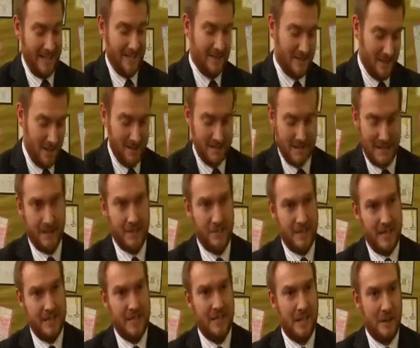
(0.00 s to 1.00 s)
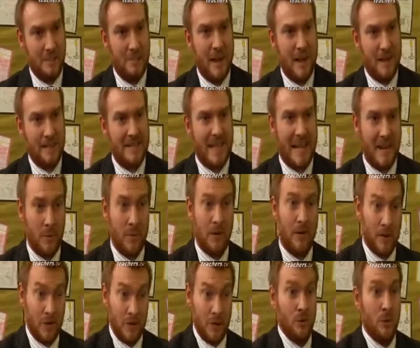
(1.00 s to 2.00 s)
it's science, technology, engineering, maths, how can
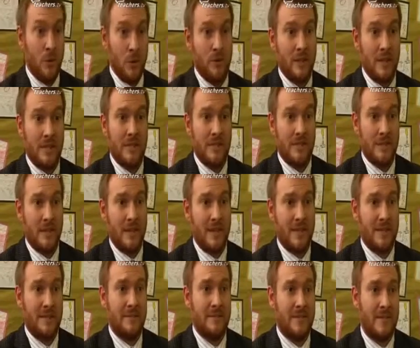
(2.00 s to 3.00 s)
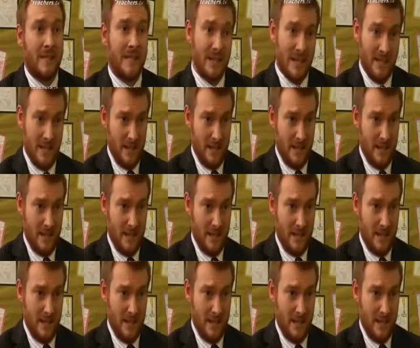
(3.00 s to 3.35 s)
I shoehorn this into an activity?